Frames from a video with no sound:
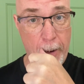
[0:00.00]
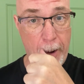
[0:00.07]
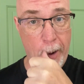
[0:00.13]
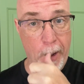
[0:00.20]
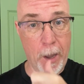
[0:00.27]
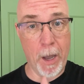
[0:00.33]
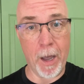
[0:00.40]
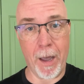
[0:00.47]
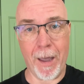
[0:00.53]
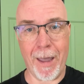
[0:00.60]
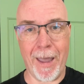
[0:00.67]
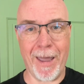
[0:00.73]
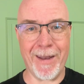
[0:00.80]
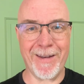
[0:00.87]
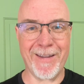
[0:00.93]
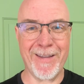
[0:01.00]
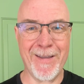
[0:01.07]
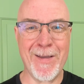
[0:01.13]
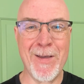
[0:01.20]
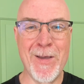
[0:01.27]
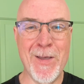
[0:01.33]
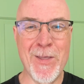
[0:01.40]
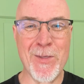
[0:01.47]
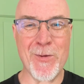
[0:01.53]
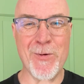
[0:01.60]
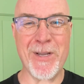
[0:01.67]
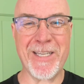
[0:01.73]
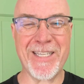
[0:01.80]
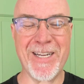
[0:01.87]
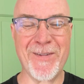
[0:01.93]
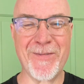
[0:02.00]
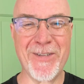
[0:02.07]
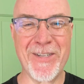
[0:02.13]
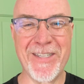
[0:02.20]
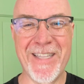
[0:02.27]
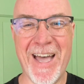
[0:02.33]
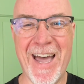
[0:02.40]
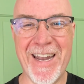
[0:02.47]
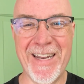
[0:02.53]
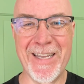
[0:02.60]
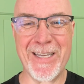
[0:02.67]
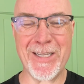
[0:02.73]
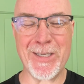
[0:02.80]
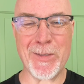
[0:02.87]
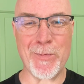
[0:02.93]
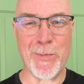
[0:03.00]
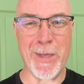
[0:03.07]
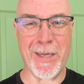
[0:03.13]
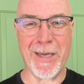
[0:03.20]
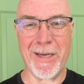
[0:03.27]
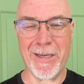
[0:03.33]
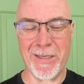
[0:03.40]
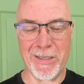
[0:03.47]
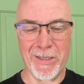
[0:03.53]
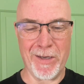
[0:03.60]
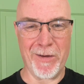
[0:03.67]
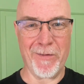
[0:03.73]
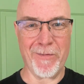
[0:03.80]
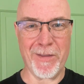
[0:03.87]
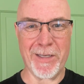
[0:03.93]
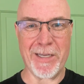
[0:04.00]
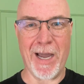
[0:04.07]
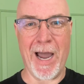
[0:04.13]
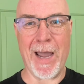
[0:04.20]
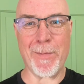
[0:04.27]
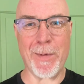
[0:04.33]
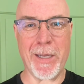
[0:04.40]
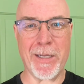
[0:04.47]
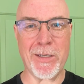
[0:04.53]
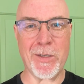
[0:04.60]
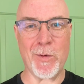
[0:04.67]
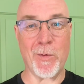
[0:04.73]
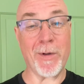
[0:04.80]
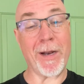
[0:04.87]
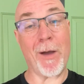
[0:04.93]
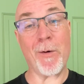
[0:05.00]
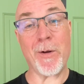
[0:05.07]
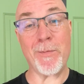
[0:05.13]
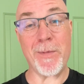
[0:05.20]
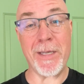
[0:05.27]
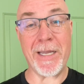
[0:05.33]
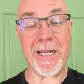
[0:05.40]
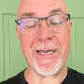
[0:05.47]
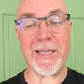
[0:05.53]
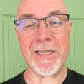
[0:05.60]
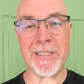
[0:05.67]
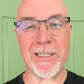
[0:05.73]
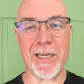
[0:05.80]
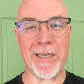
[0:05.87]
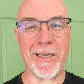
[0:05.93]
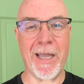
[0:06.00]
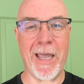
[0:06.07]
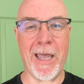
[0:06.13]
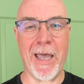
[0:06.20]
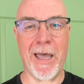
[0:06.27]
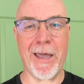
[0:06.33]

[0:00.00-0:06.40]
Uh, and the reason I'm doing that is because of the timing to when I would be eating Sunday.